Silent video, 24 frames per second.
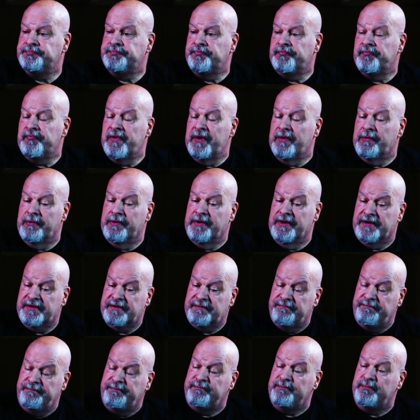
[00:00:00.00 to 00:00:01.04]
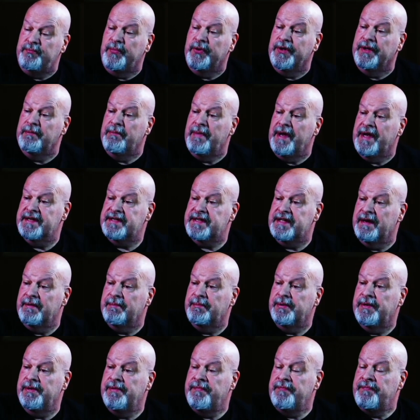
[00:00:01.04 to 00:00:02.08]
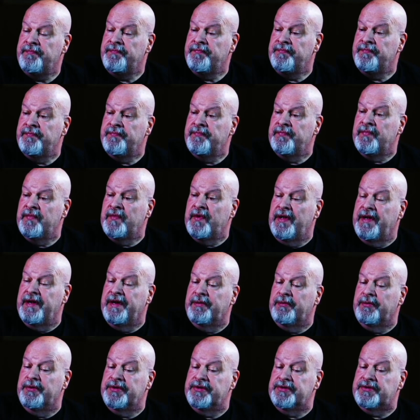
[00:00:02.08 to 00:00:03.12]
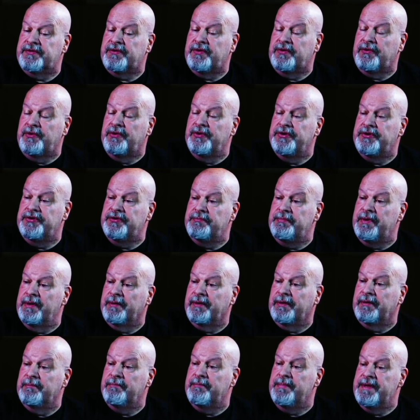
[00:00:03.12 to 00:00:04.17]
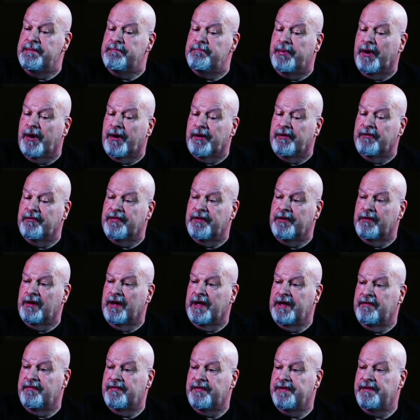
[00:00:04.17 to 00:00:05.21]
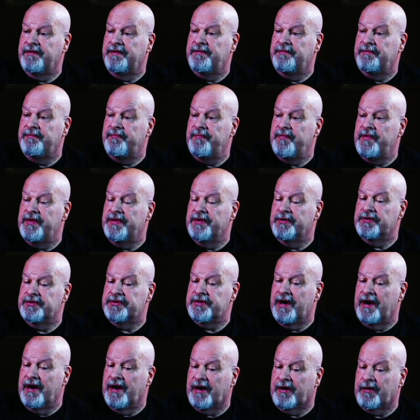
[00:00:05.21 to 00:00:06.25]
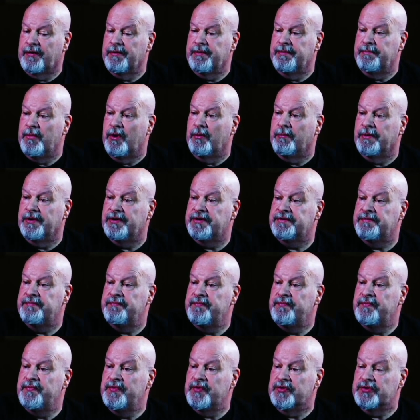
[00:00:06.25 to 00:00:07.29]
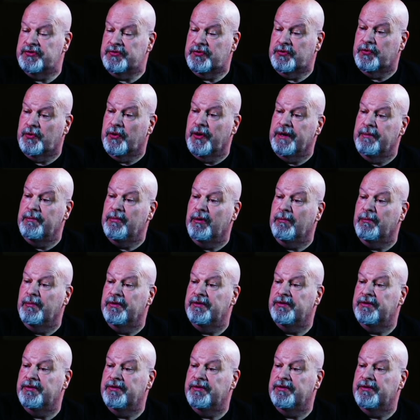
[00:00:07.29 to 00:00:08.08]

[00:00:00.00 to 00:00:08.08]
They were just really messed up, and it was good to be able to be part of their life in those awkward moments, those great moments.